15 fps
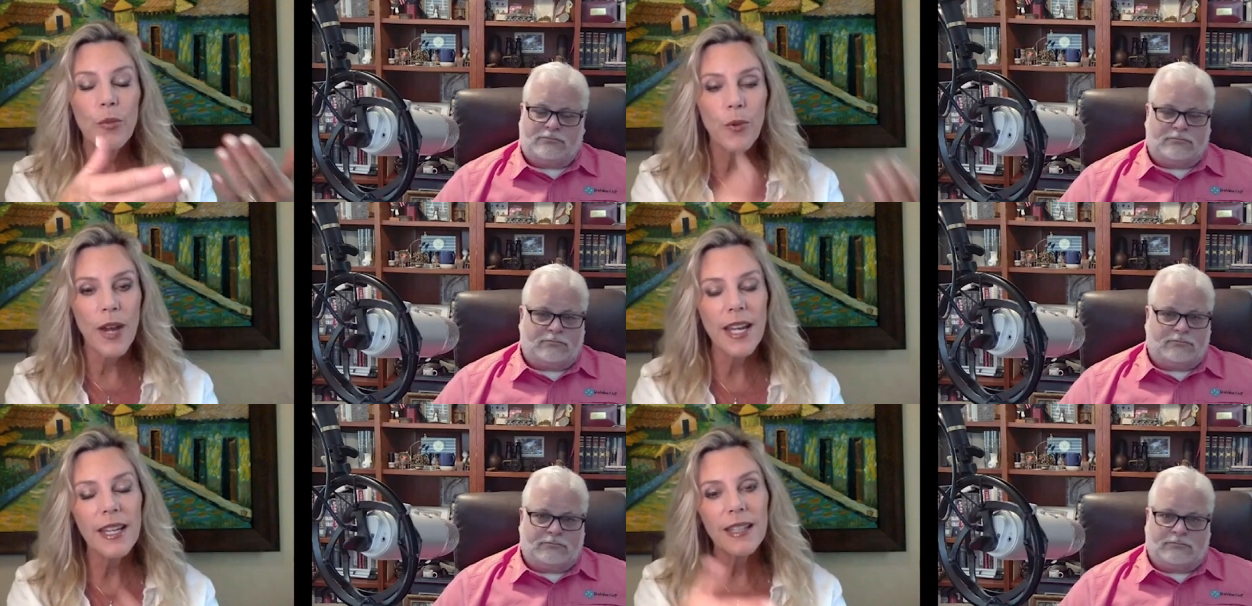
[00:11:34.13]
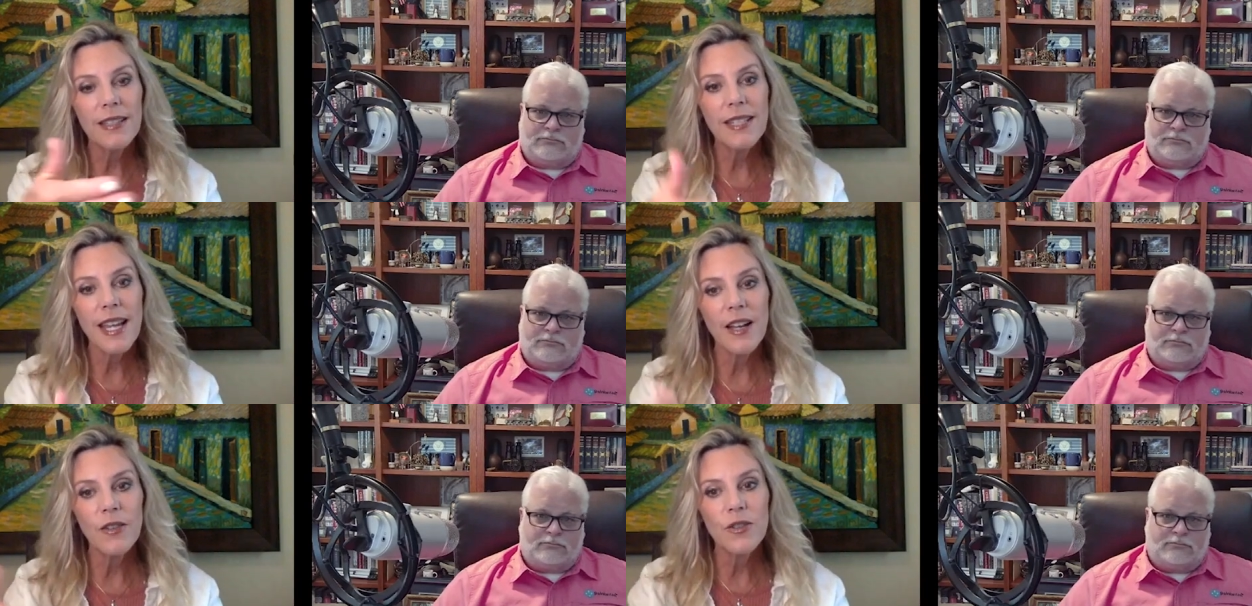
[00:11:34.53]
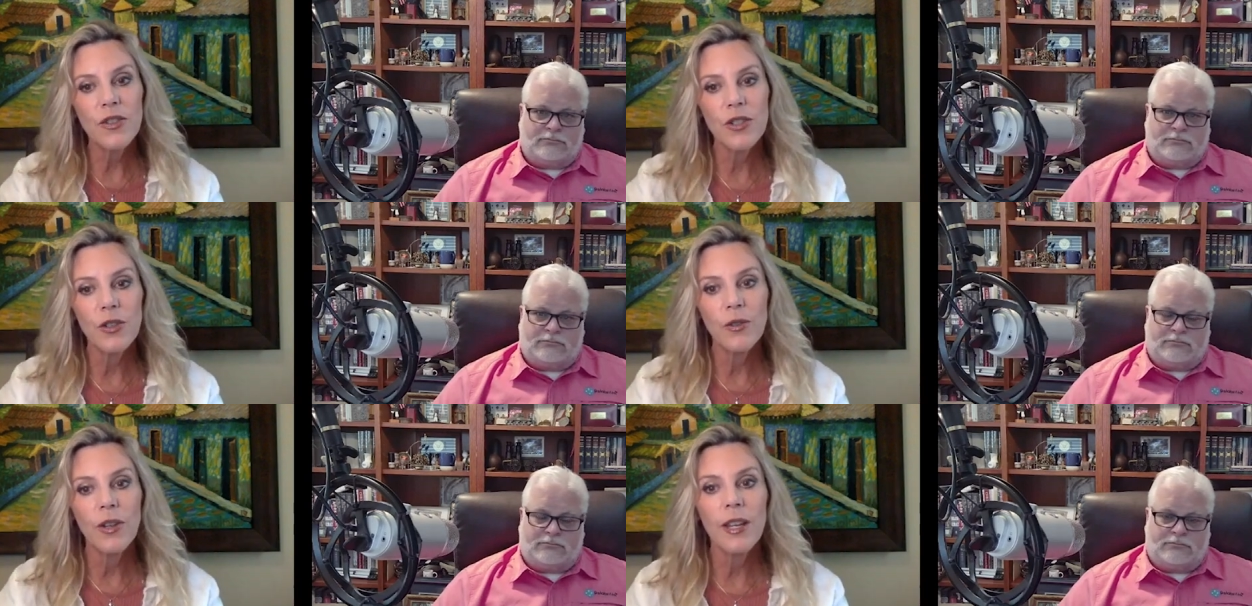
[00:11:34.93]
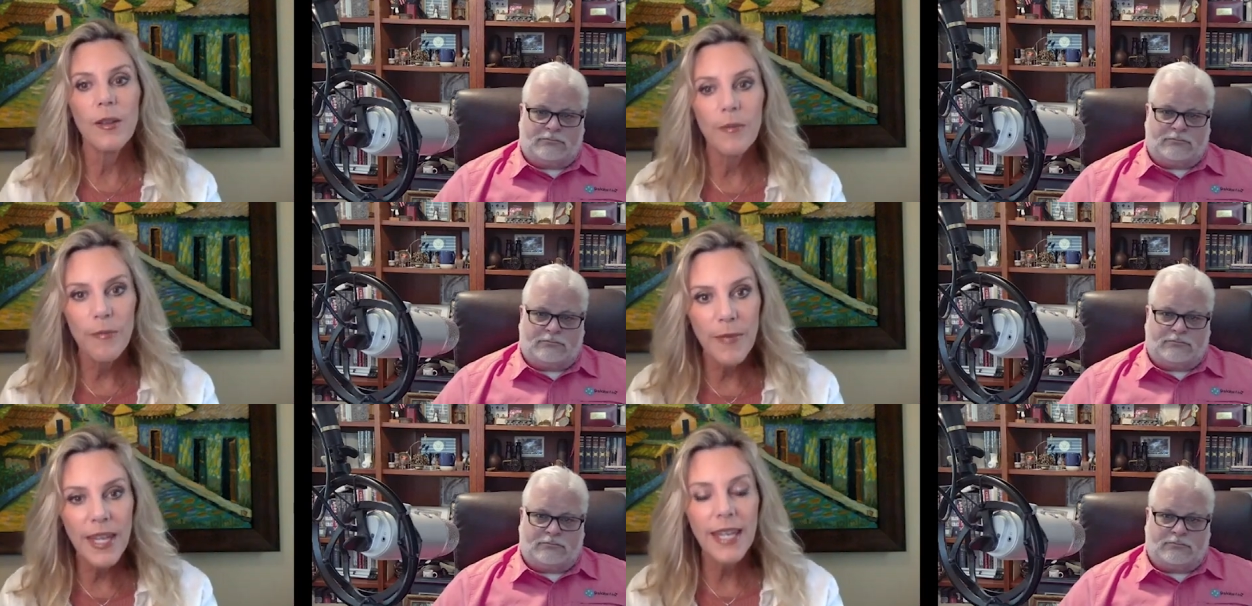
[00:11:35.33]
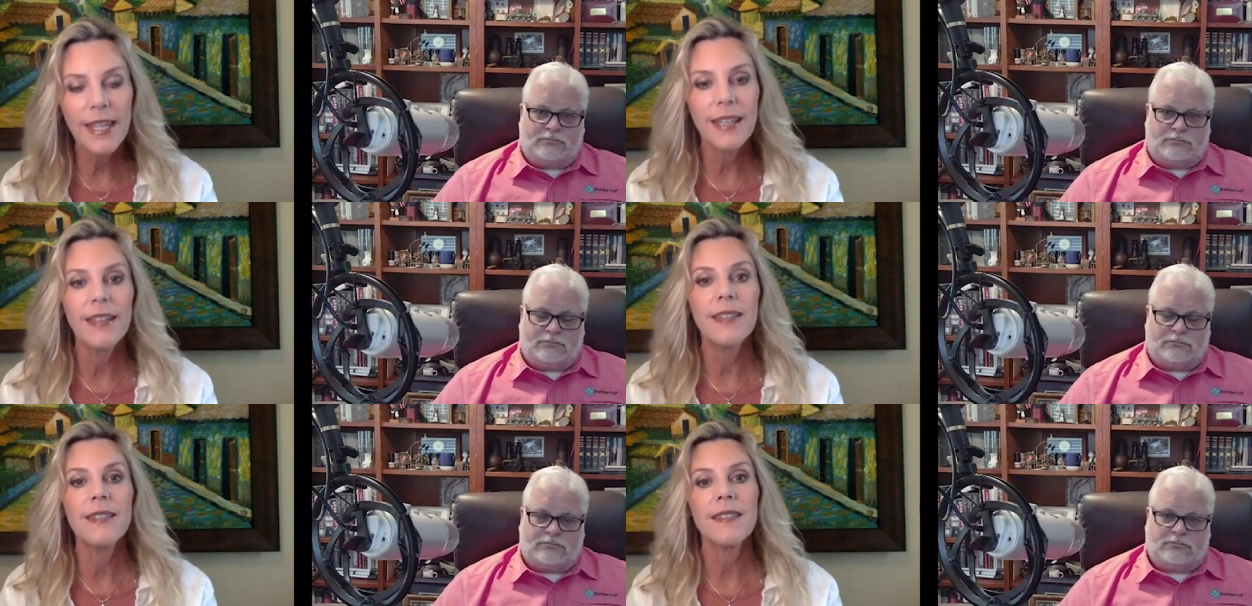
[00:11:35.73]
Speaker 1: break it down to it
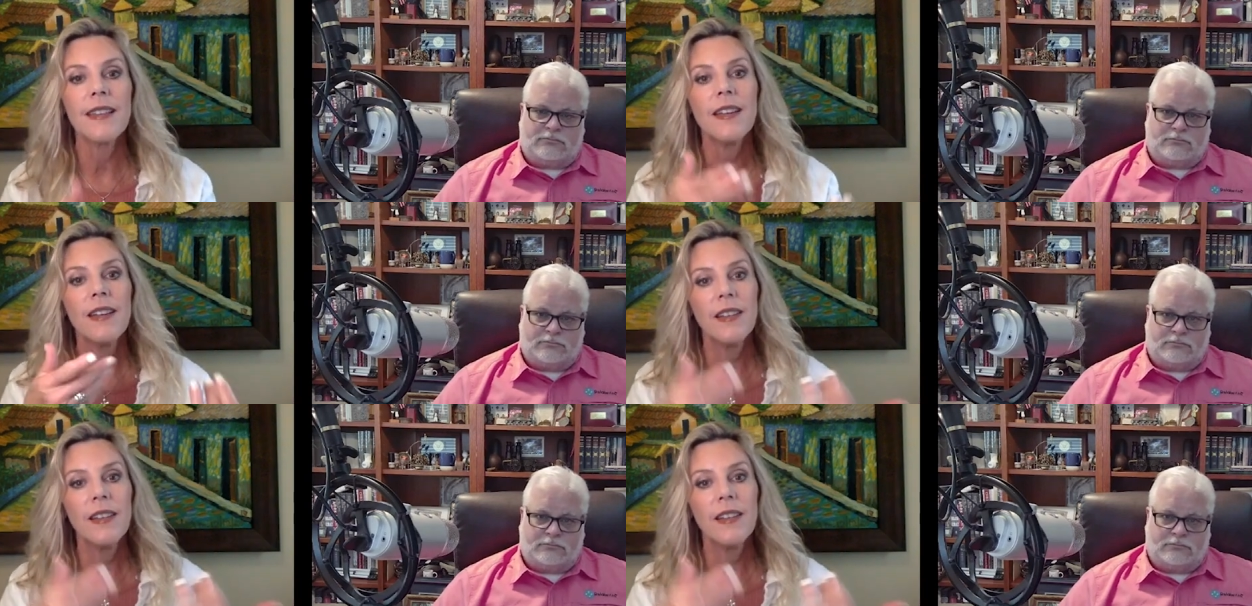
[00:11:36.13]
means,